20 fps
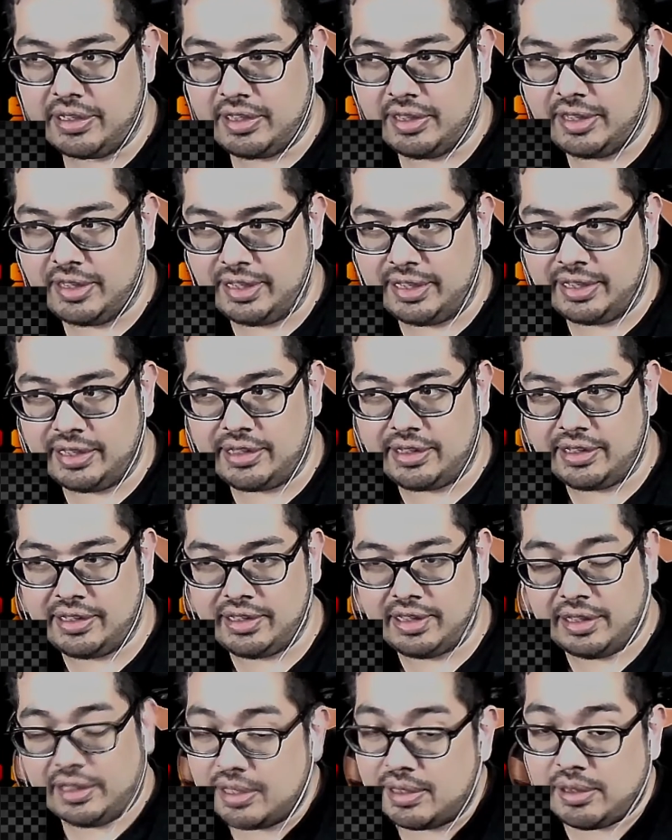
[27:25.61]
like,
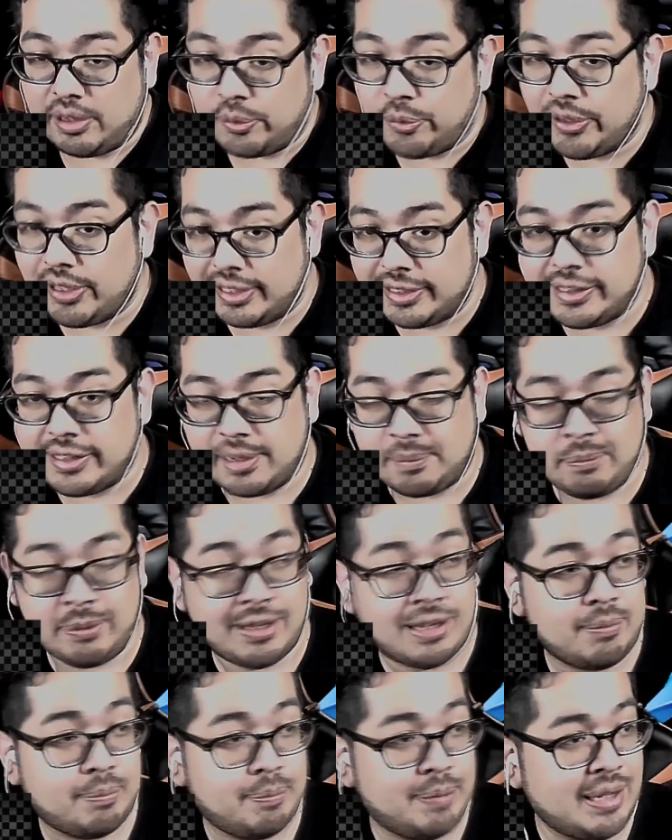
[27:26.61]
it really did
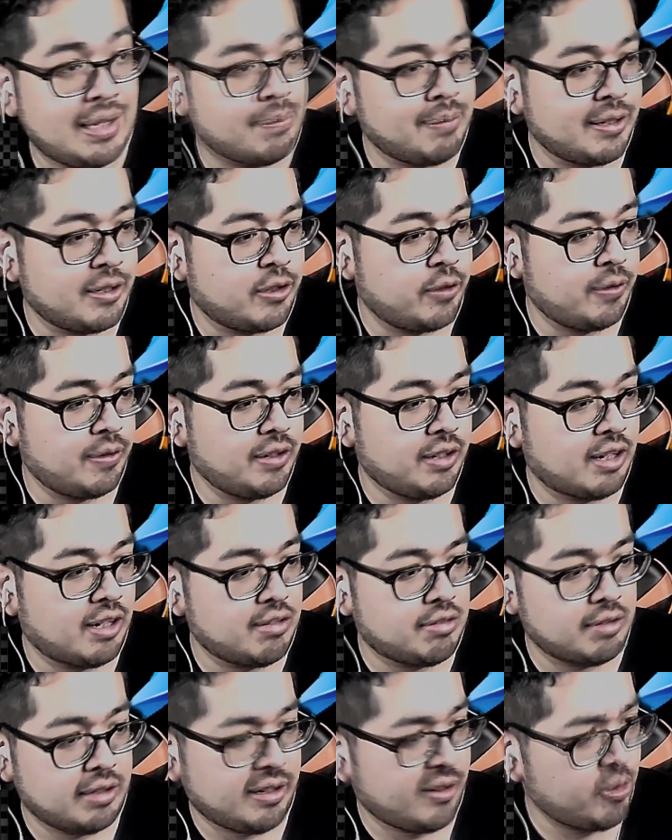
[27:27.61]
pique my
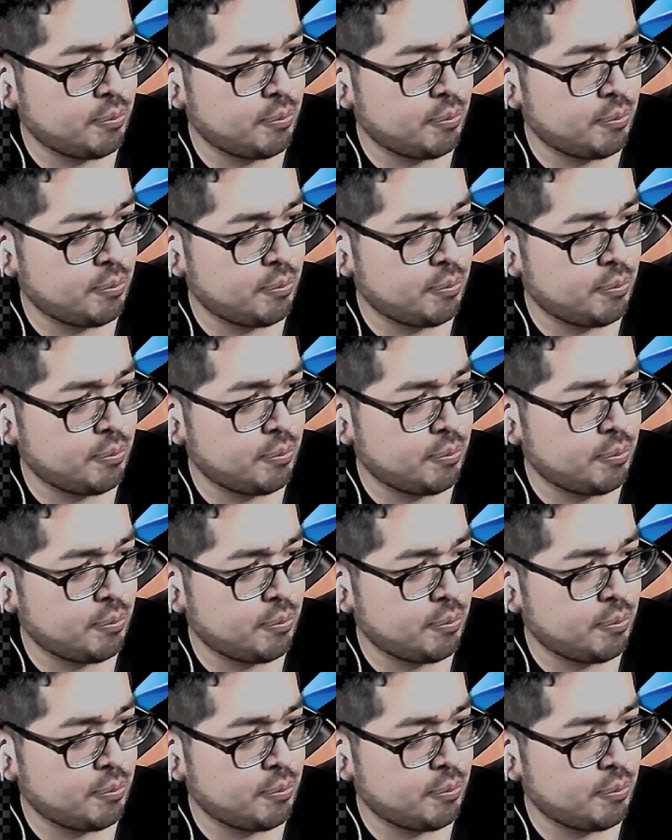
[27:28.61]
curiosity.